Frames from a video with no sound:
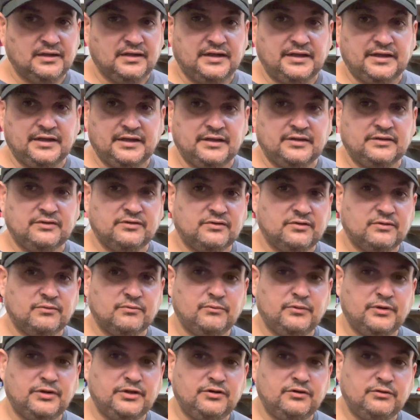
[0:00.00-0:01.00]
And
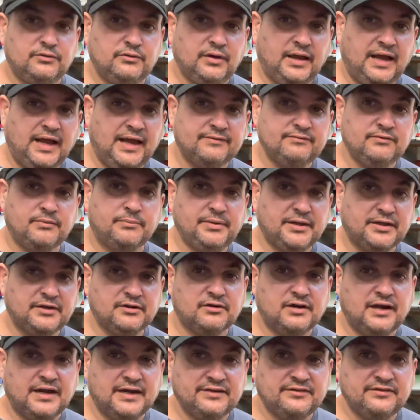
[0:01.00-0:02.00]
when you have a
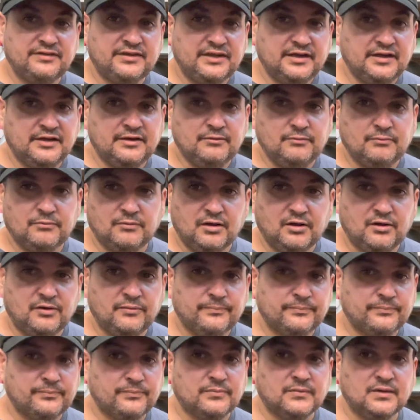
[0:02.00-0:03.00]
better idea,
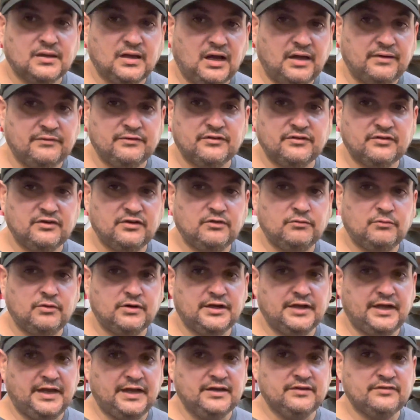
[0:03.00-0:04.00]
well, obviously you want
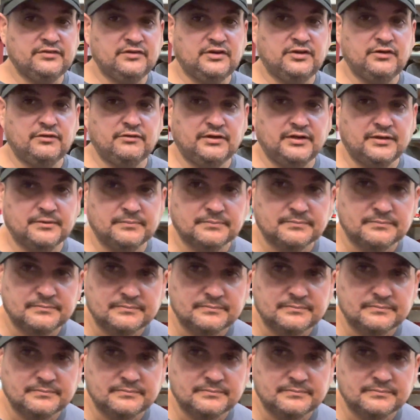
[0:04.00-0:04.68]
to execute it.